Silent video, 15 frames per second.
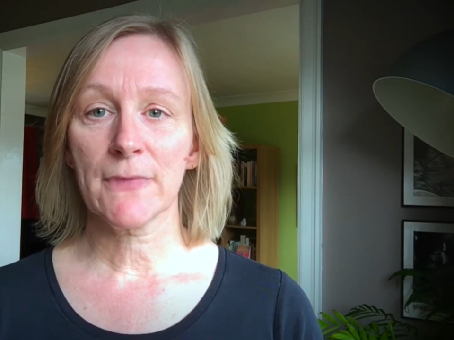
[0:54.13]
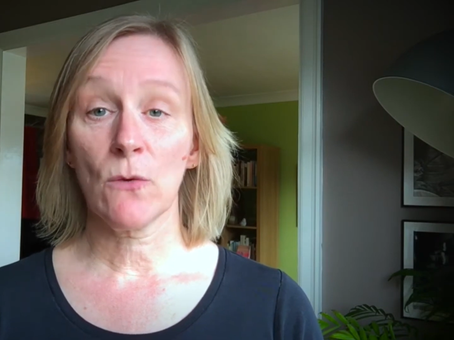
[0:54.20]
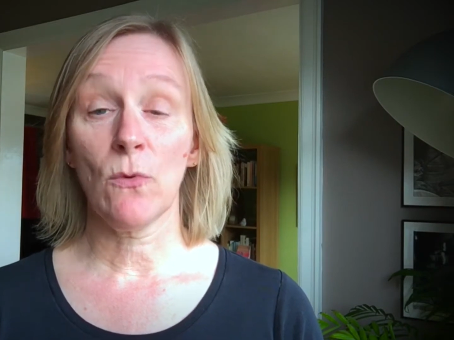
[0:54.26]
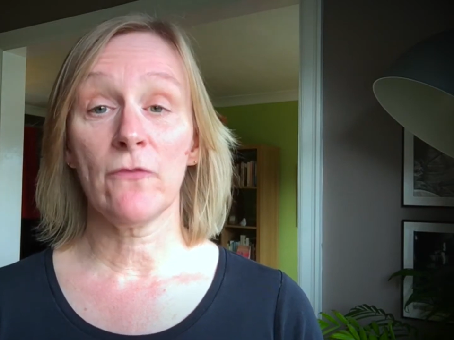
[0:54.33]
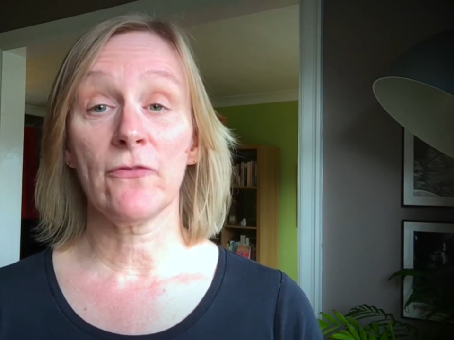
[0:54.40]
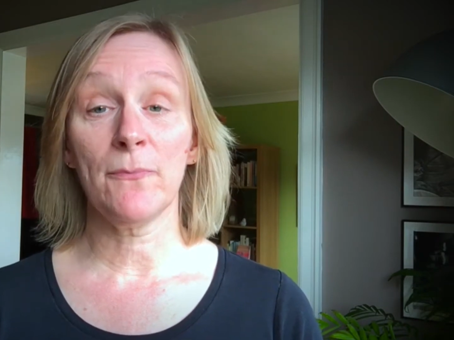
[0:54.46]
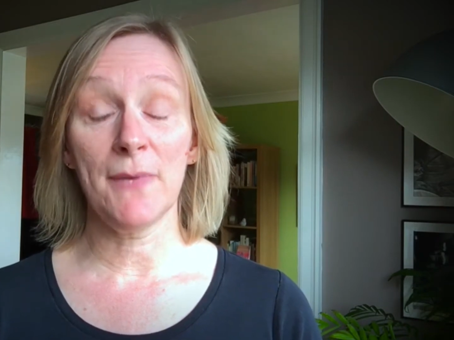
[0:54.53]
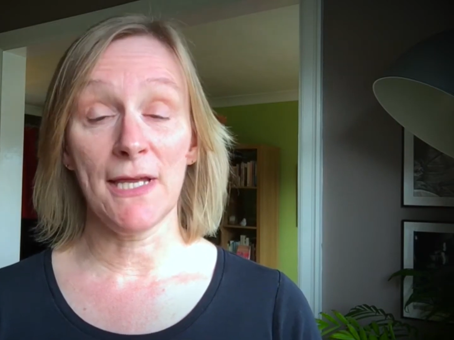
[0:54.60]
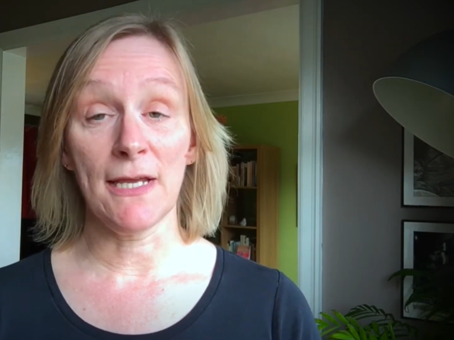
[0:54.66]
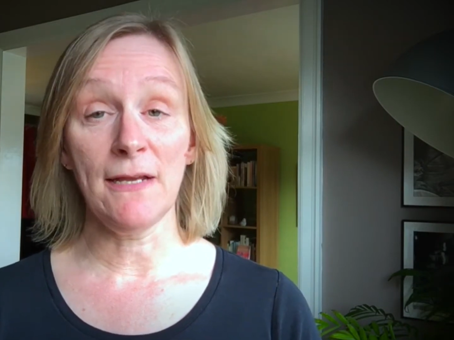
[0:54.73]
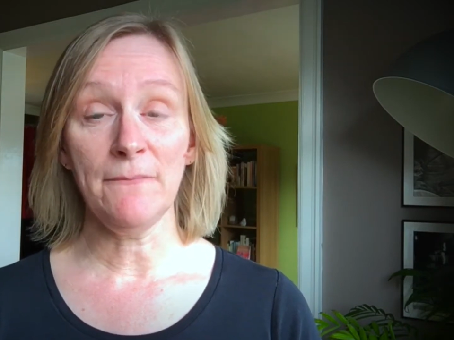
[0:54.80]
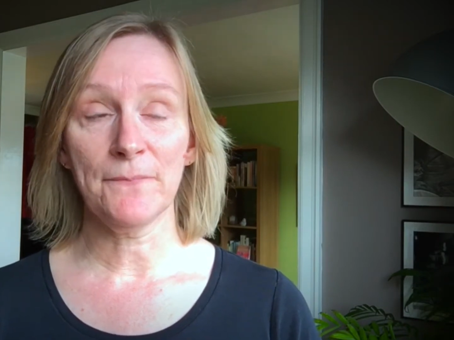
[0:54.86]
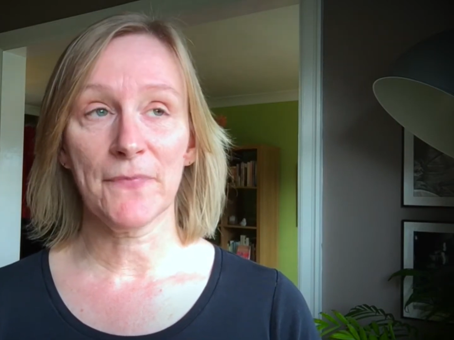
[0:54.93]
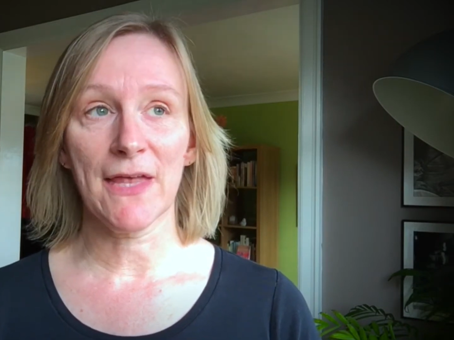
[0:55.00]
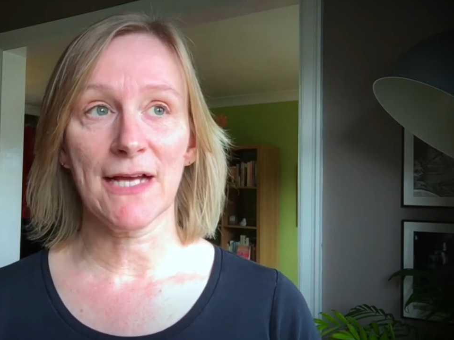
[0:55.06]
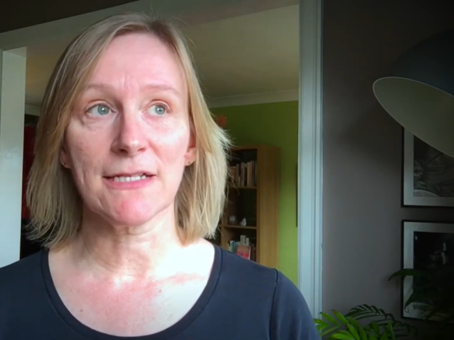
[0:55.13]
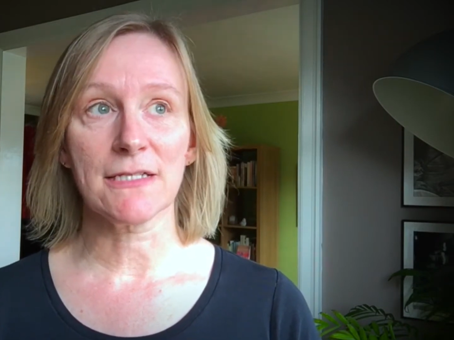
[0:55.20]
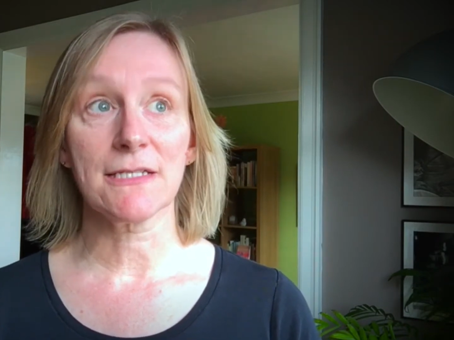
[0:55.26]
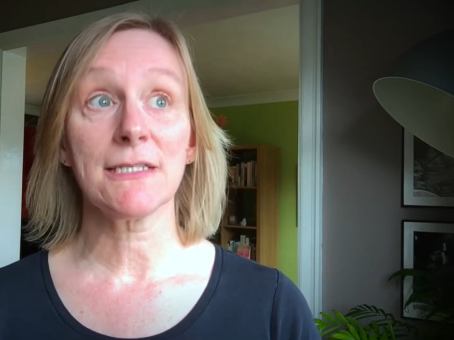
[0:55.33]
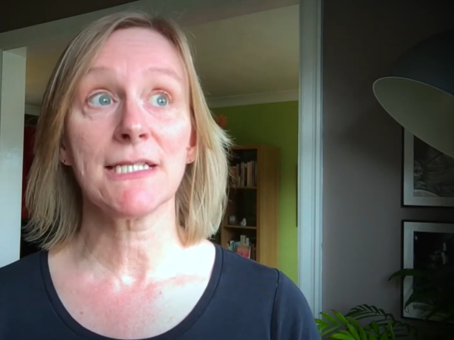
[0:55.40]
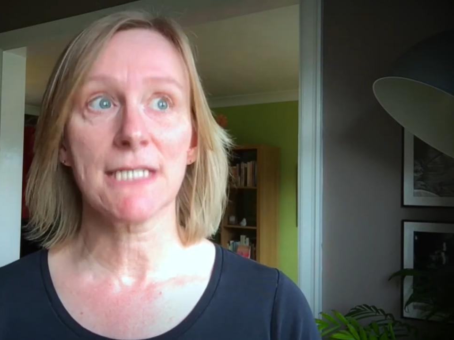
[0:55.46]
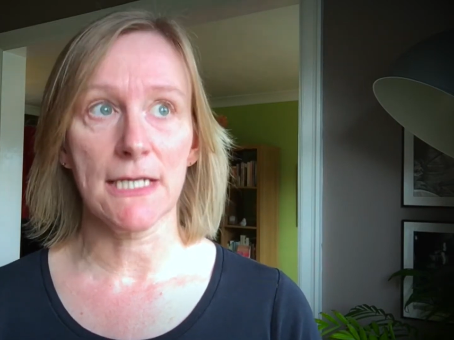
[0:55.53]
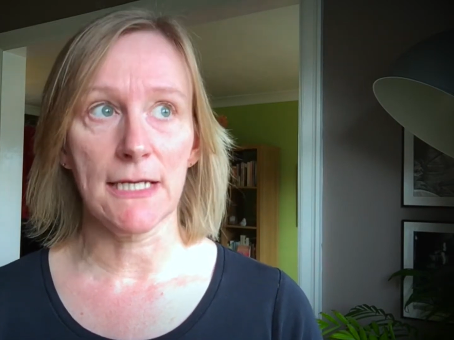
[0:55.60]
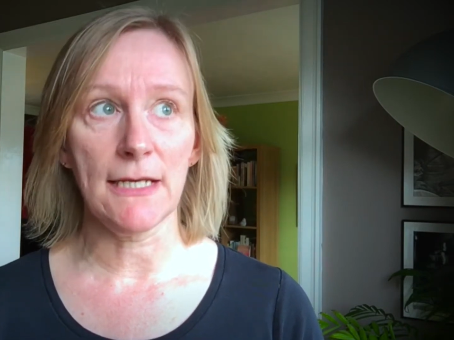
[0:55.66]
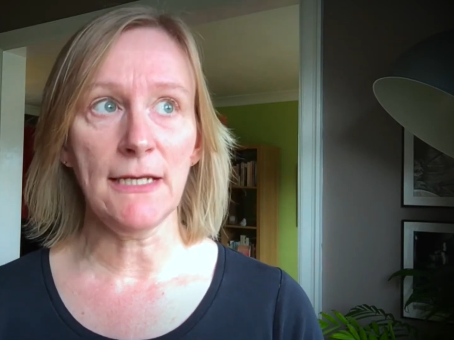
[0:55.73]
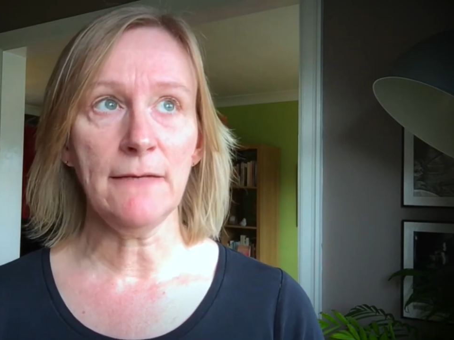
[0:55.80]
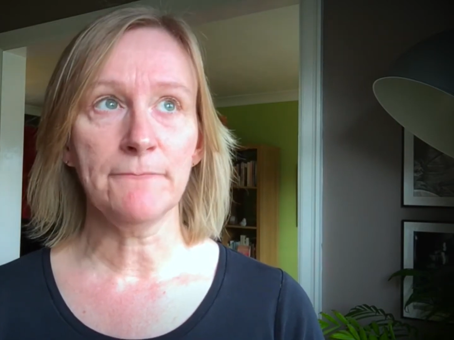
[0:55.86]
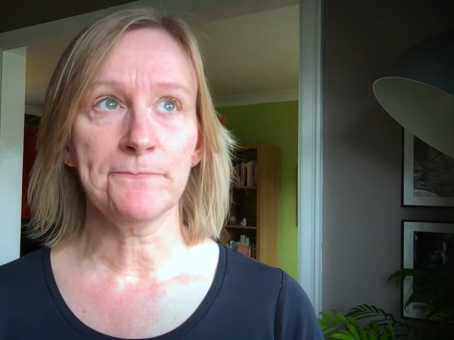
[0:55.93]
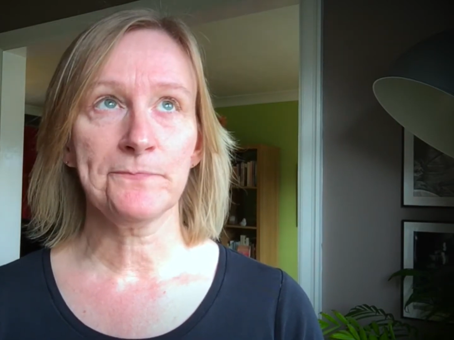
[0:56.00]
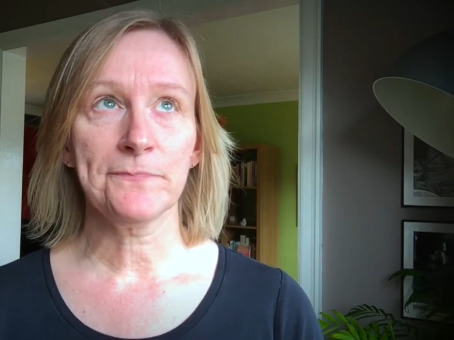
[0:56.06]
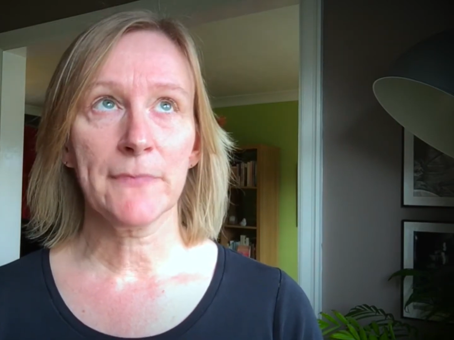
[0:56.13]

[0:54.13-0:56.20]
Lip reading: Well, for me, that's tea,